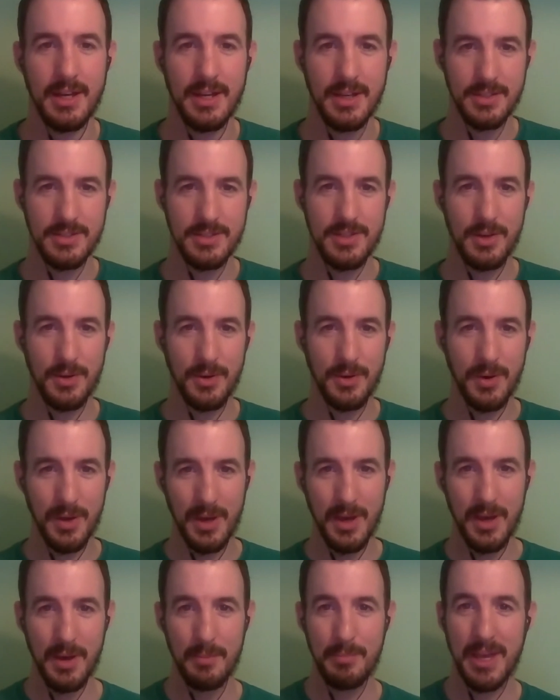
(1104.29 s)
So
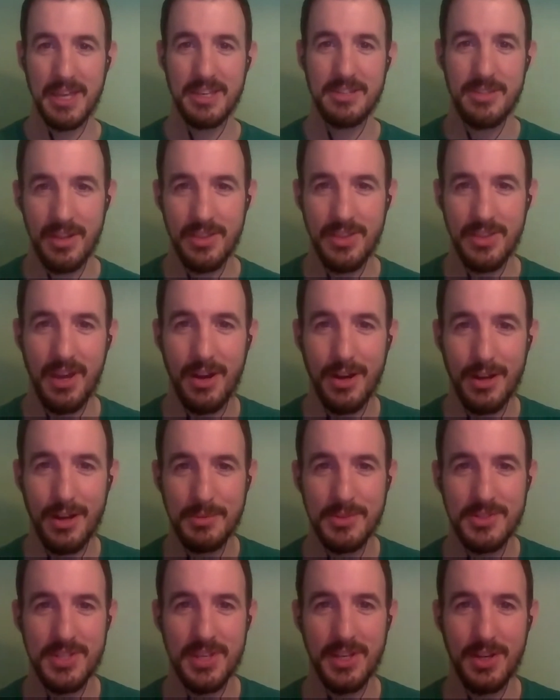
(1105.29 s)
based on the
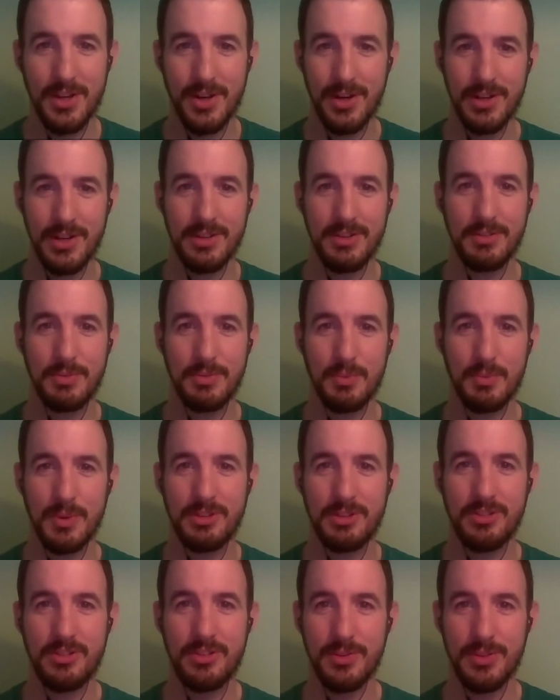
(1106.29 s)
arguments that you heard,
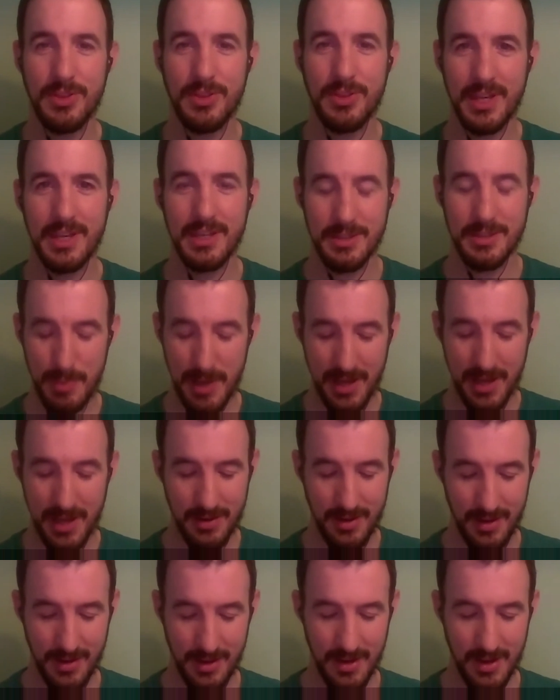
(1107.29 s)
which do you think is
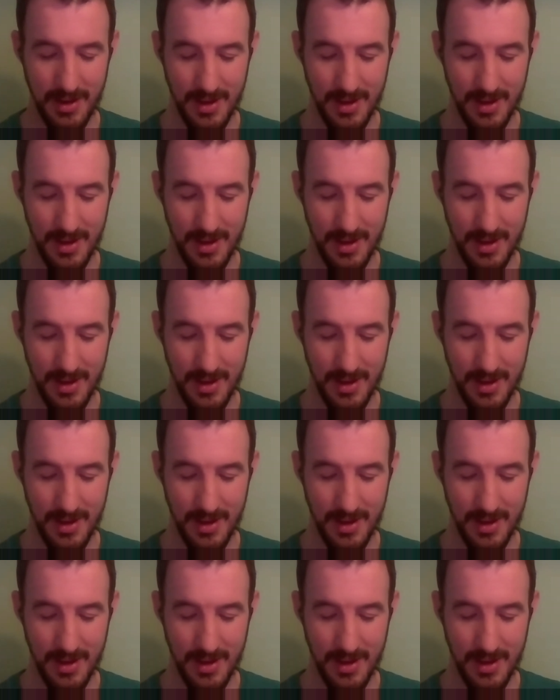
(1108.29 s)
better?